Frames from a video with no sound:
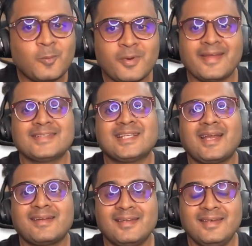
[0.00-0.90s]
what
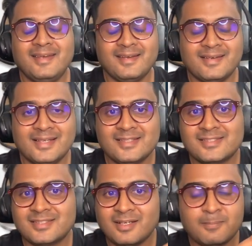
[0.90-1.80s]
exactly
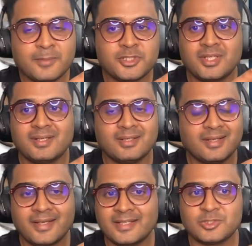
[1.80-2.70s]
is a machine
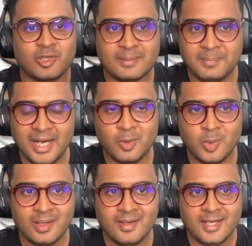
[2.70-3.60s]
learning is all about.